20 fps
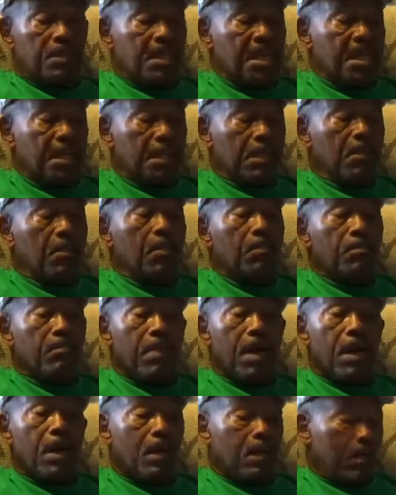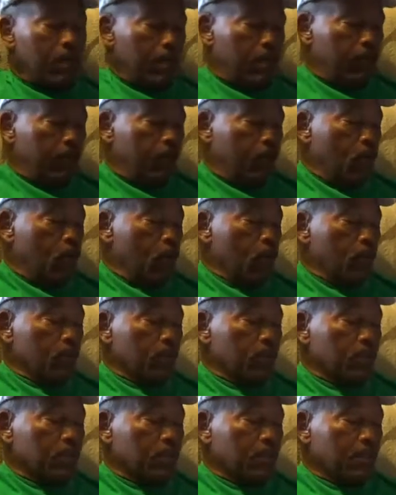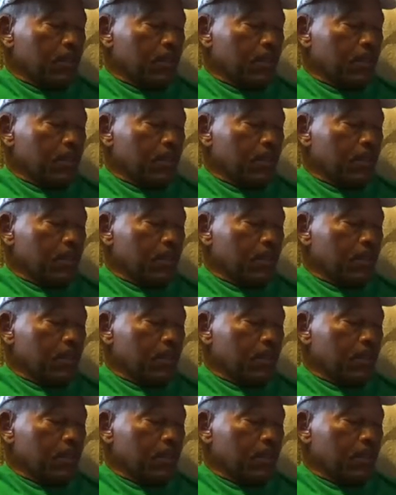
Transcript: taken by, of course,